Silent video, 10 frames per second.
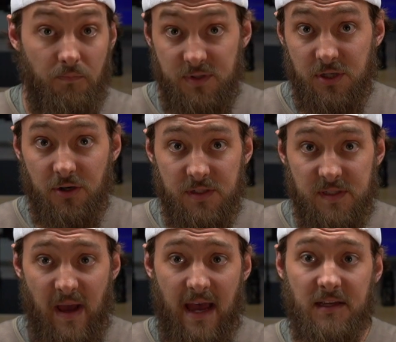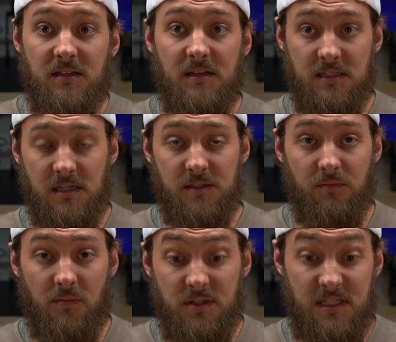certain specs and system,
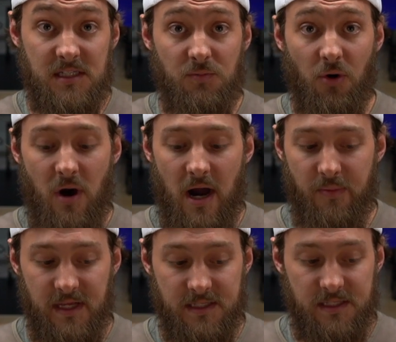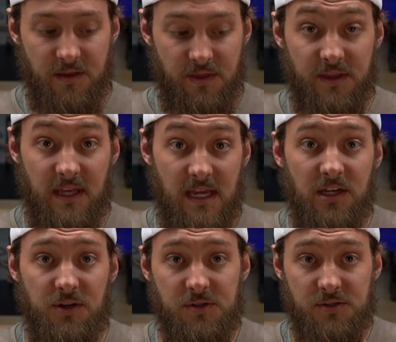system requirements that the
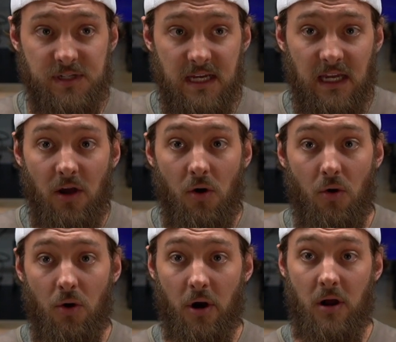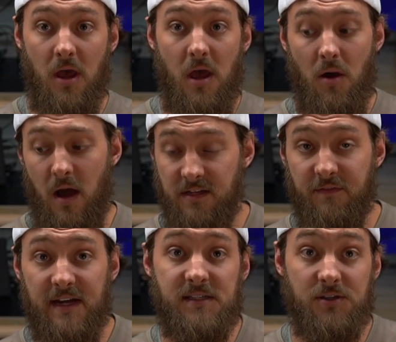end users need or uh,
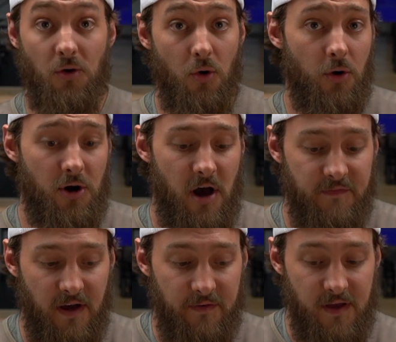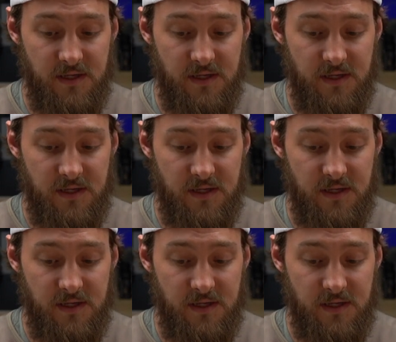devices are ordered off of.